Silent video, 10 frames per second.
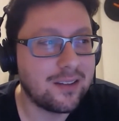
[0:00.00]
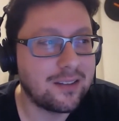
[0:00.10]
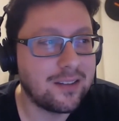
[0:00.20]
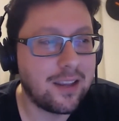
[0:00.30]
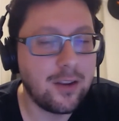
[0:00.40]

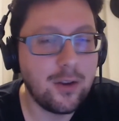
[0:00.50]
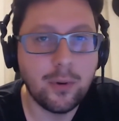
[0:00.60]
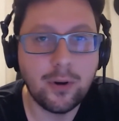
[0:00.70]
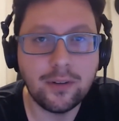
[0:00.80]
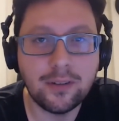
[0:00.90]
Saint
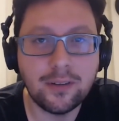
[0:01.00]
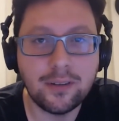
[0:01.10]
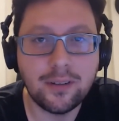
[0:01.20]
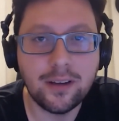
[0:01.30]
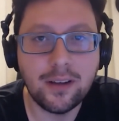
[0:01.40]
Hubert.
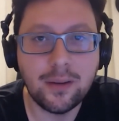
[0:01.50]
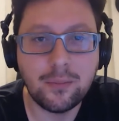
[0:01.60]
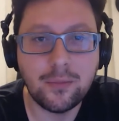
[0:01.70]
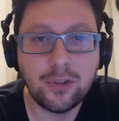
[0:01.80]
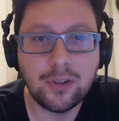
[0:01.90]
Do
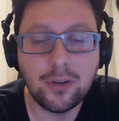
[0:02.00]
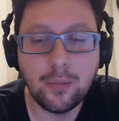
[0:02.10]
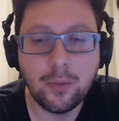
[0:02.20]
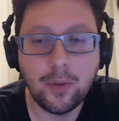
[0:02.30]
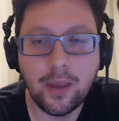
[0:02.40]
you
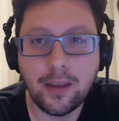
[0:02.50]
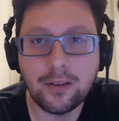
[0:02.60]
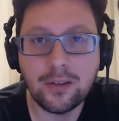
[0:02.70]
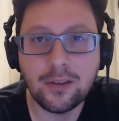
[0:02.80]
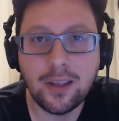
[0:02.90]
remember
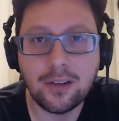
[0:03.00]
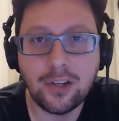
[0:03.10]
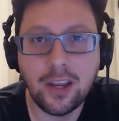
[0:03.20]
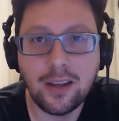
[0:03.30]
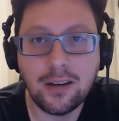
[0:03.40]
that
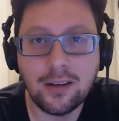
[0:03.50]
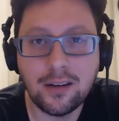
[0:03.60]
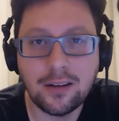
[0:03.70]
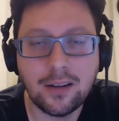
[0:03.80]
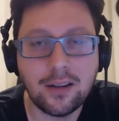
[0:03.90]
chain,
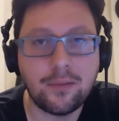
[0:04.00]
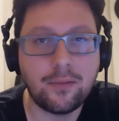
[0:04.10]
that